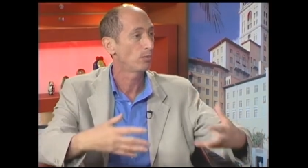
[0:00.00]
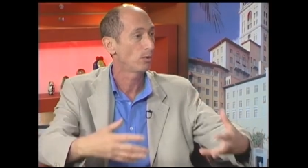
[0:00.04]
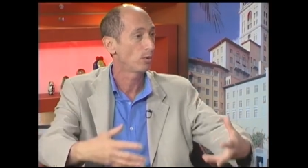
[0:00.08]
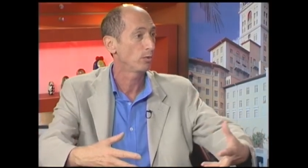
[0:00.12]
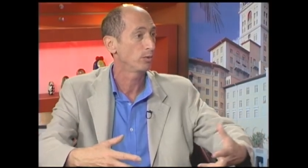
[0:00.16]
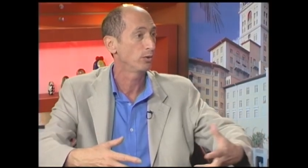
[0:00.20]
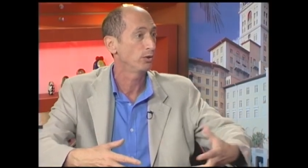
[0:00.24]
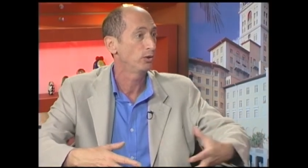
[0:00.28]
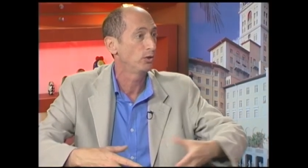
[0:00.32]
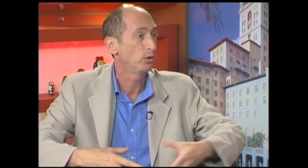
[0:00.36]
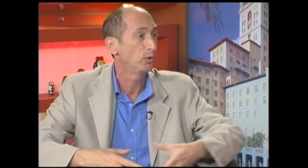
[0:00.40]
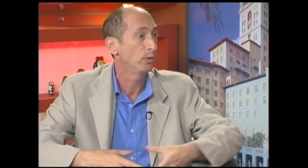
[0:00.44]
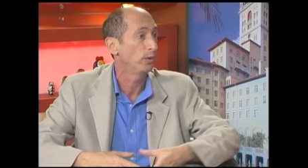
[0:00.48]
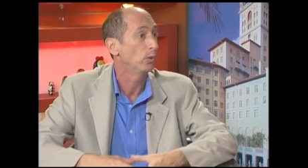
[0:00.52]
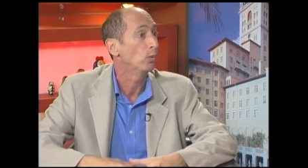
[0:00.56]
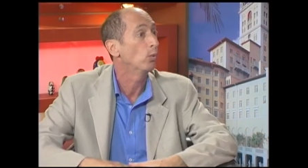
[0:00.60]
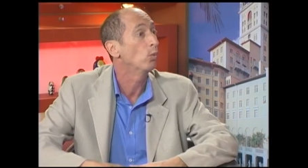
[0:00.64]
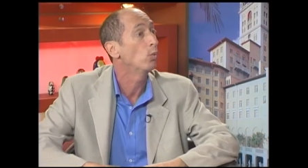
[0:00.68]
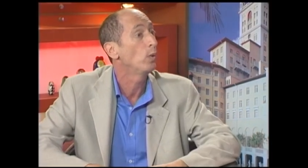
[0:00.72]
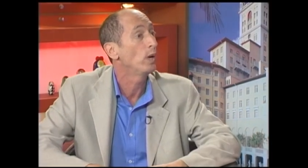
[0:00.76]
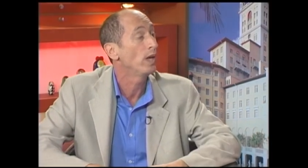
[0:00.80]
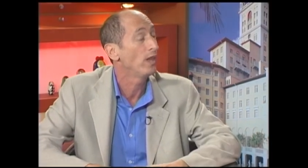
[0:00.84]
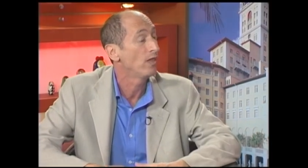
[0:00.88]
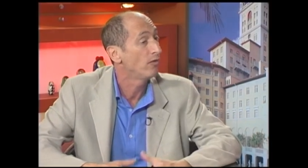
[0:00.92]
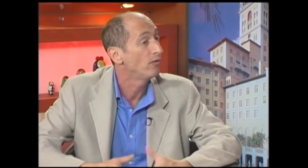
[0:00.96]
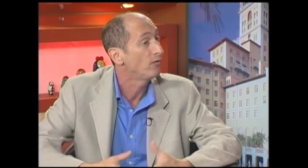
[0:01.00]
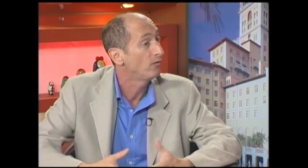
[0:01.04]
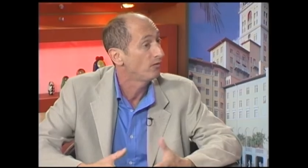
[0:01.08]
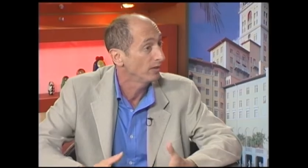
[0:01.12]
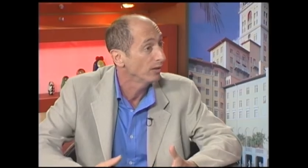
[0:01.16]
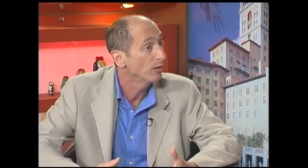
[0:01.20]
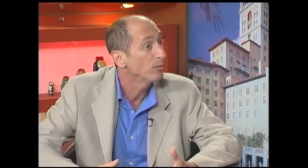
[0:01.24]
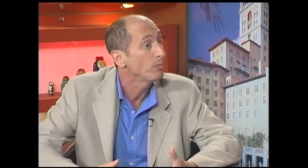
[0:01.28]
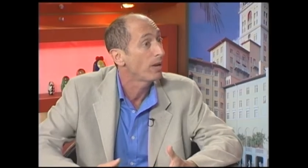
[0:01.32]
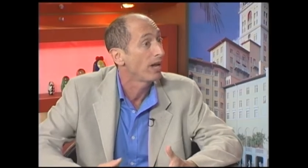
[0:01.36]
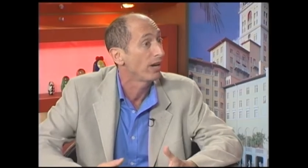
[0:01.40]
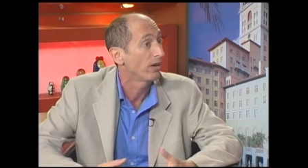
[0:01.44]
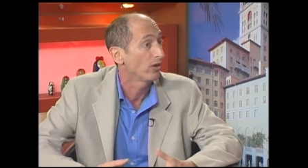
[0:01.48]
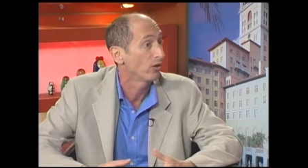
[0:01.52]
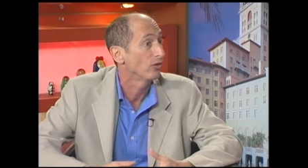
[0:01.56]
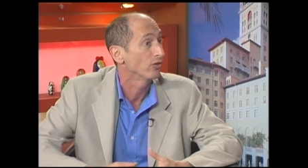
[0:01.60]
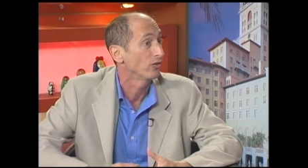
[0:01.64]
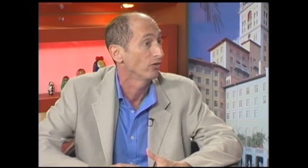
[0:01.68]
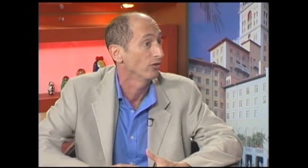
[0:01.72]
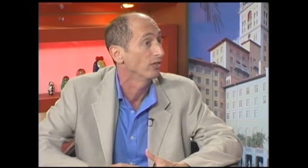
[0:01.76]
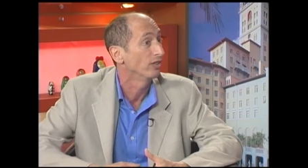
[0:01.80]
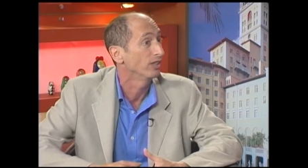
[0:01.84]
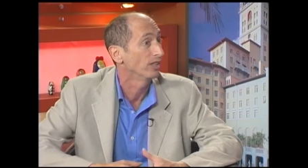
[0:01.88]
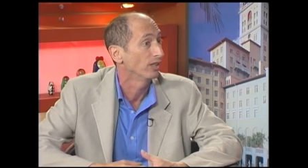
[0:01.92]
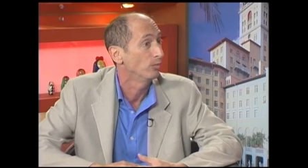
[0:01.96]
what we're doing with filmmakers
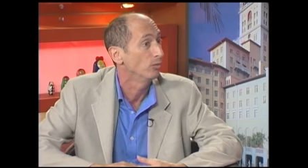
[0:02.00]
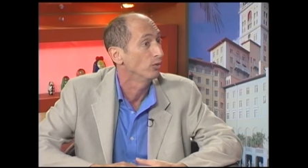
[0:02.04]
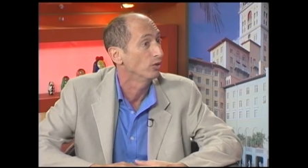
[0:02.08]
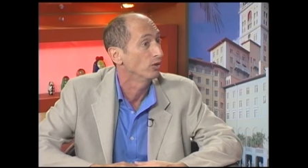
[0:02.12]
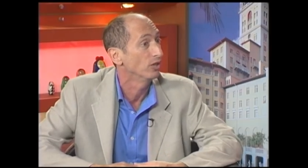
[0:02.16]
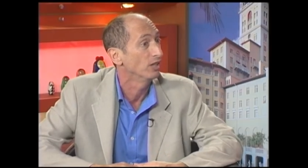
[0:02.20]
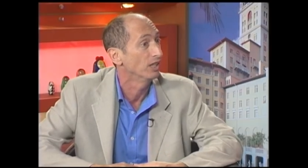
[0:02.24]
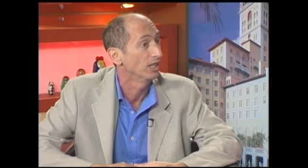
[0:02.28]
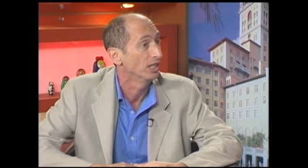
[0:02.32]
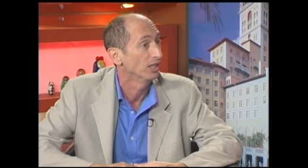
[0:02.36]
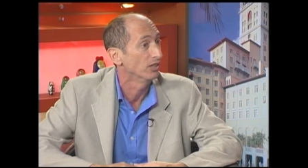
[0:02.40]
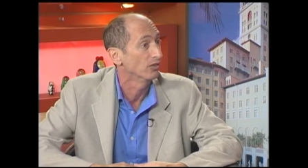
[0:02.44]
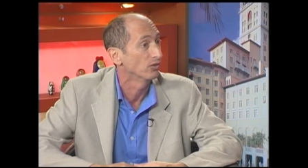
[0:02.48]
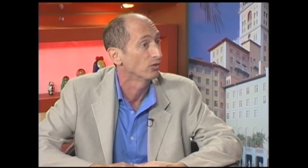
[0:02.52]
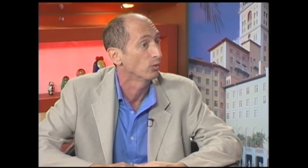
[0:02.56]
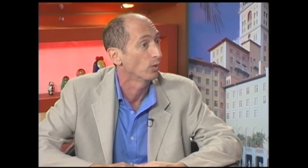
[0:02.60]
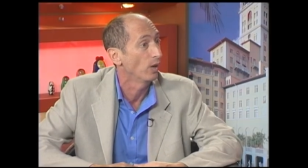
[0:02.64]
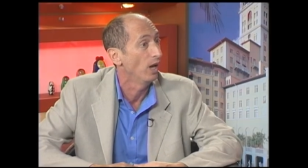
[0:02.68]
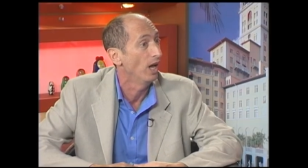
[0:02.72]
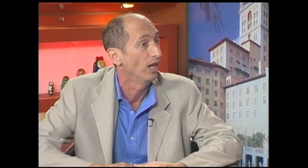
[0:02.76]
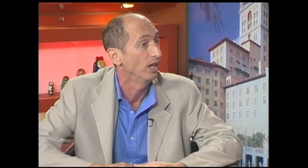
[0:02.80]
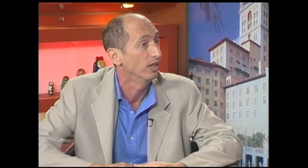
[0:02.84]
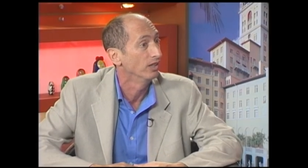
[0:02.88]
in the community as well.